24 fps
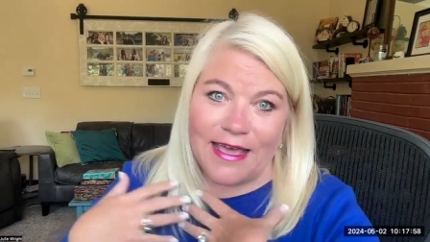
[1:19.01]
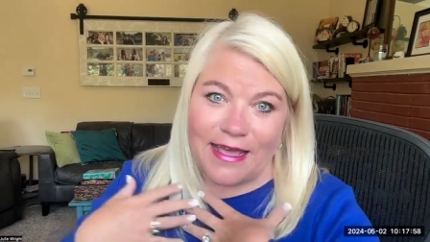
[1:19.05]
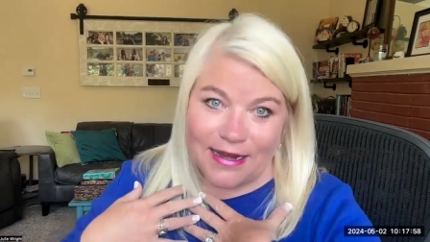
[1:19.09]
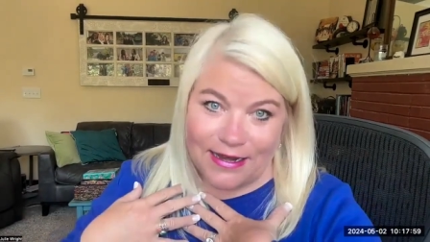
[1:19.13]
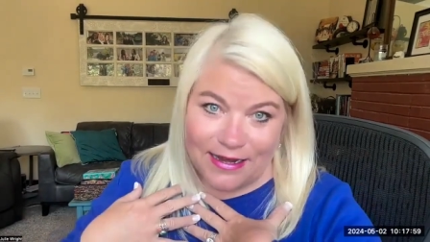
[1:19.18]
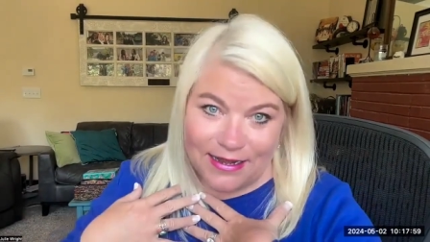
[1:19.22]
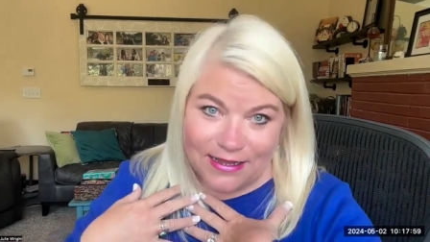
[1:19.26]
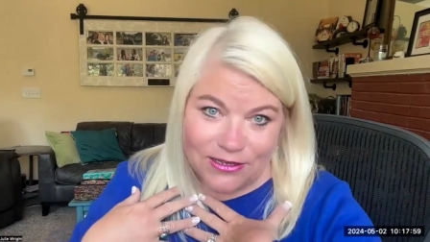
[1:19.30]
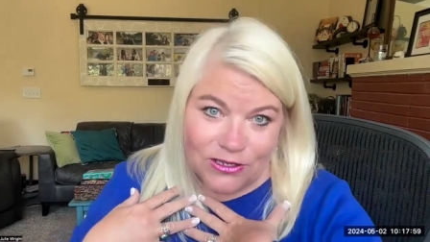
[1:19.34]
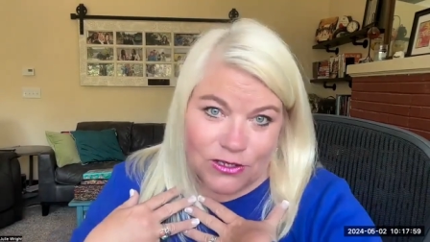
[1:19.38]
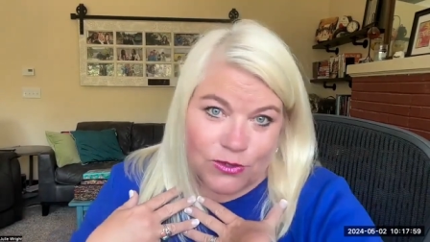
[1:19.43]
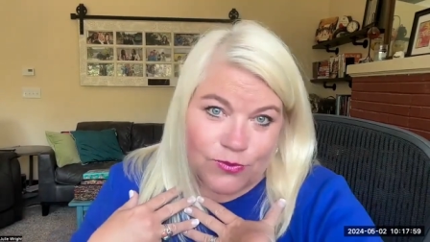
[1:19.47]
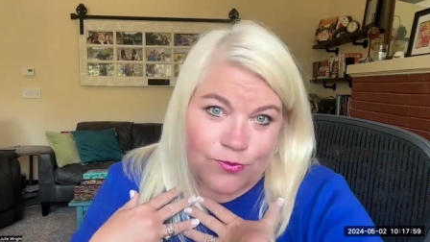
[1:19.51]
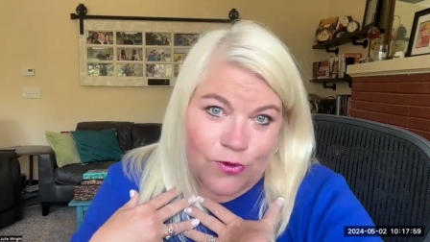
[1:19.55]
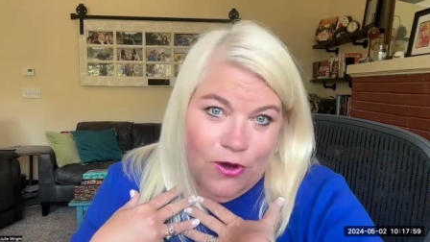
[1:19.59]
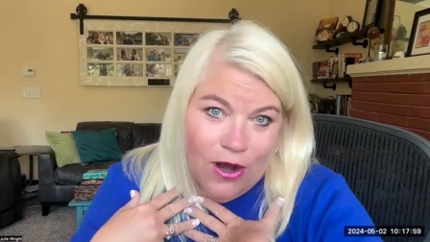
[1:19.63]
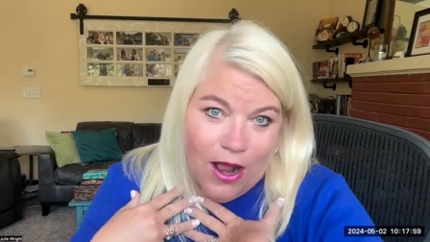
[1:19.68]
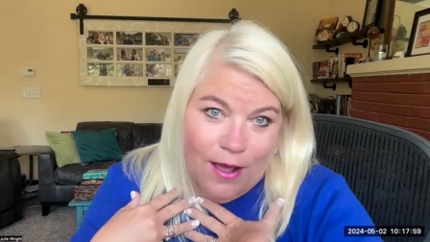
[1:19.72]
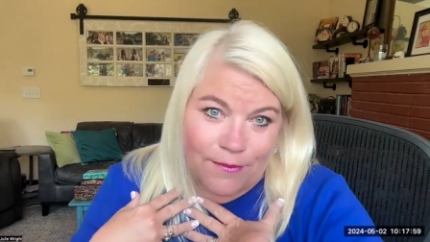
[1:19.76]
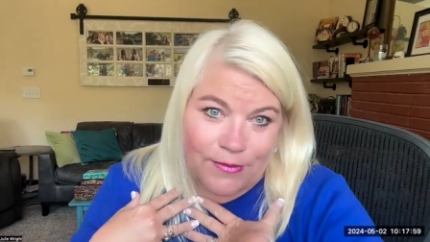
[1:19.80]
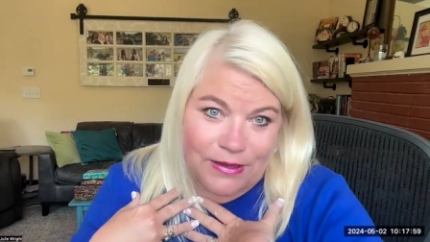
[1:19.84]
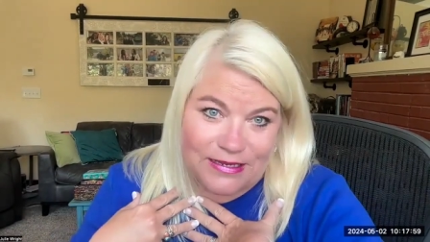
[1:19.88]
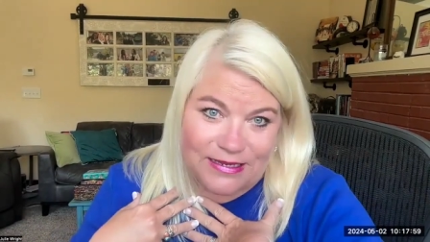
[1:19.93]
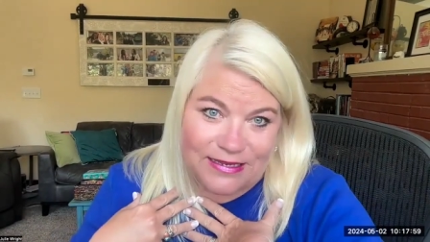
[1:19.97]
and His
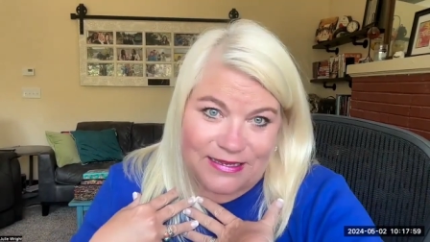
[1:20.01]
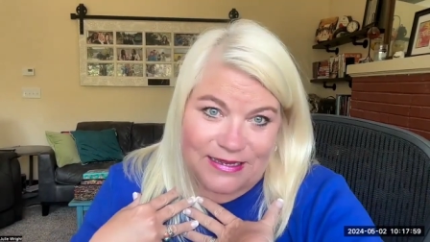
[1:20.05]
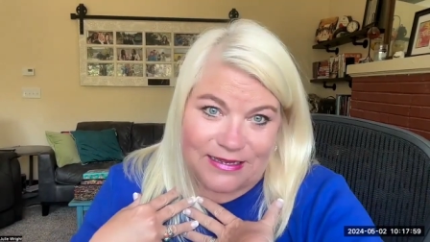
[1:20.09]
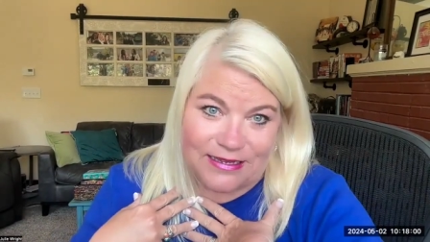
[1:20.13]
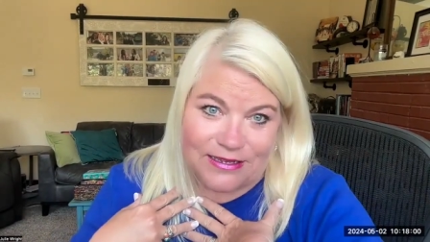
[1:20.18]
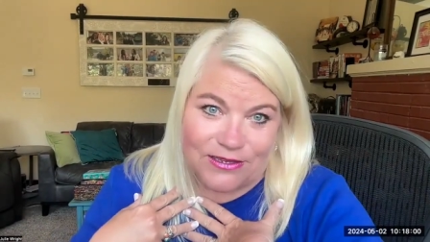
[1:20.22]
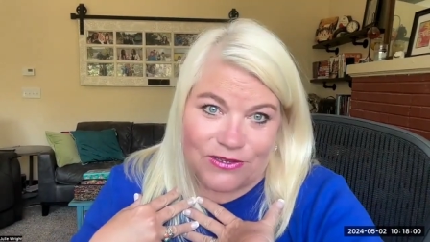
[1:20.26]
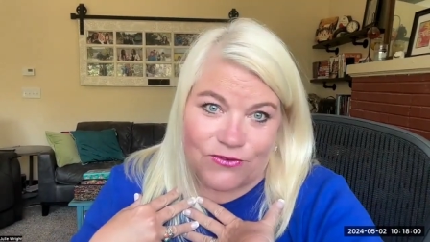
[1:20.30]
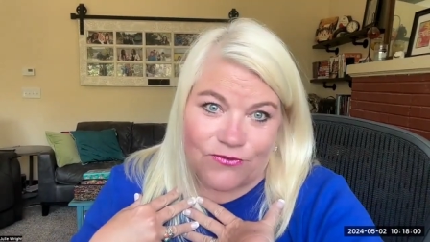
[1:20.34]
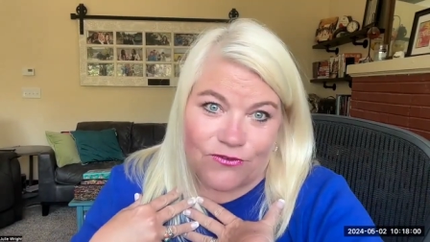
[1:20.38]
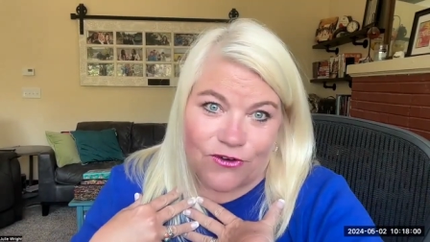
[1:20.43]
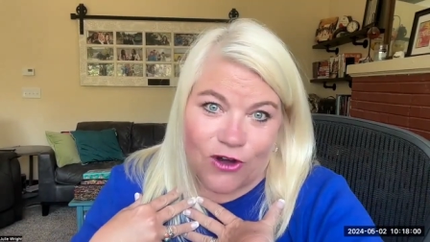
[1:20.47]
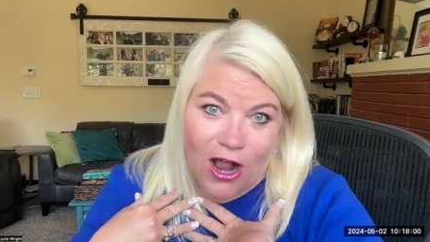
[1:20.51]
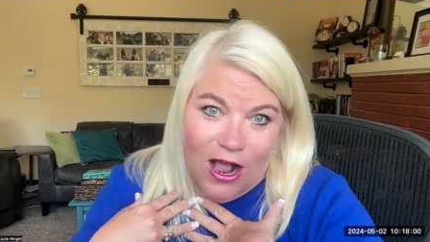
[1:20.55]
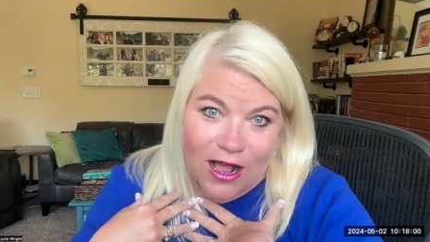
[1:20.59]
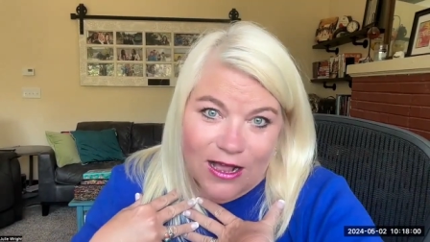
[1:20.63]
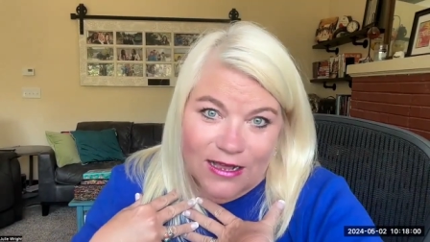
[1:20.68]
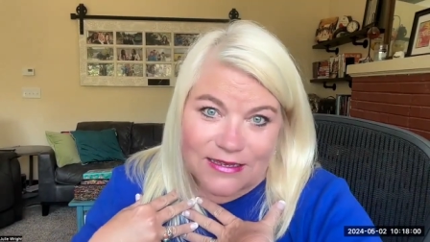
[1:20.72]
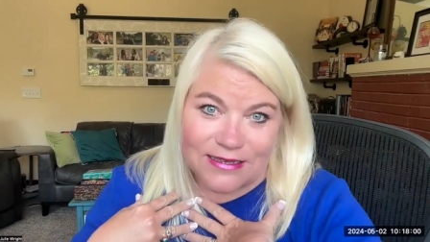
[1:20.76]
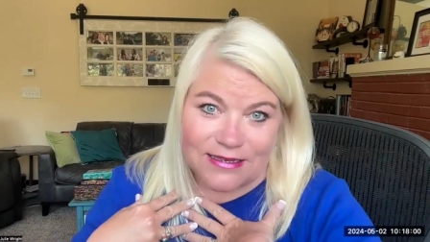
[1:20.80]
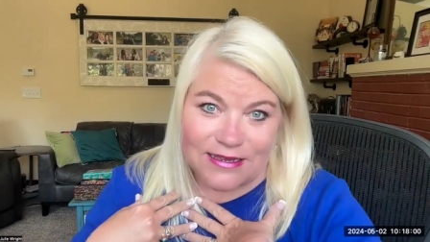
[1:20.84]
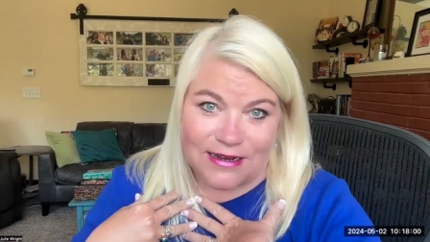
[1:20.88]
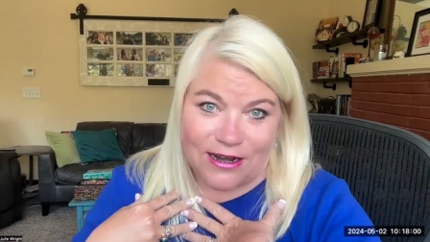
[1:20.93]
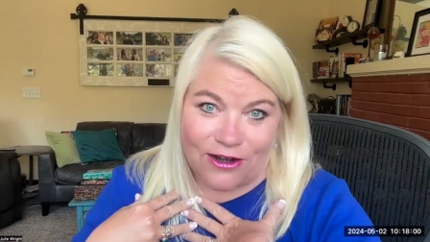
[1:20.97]
promises for
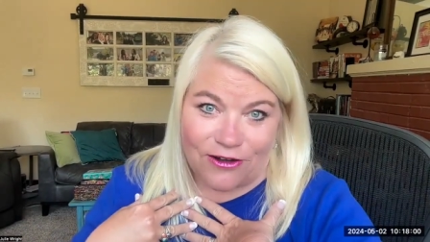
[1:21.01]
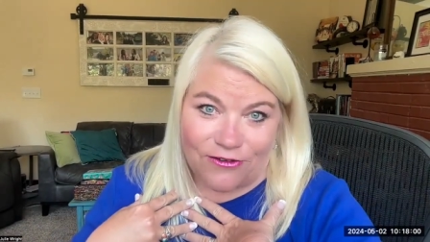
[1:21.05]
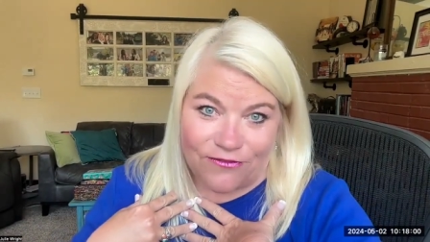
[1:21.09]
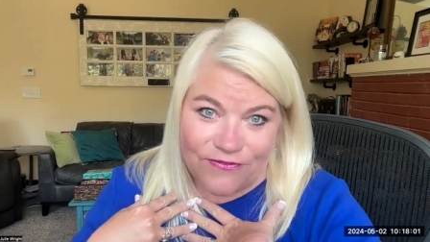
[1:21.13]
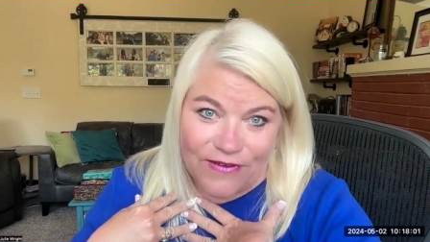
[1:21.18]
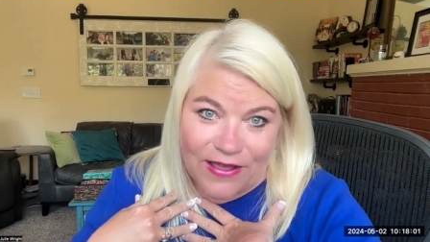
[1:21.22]
us and our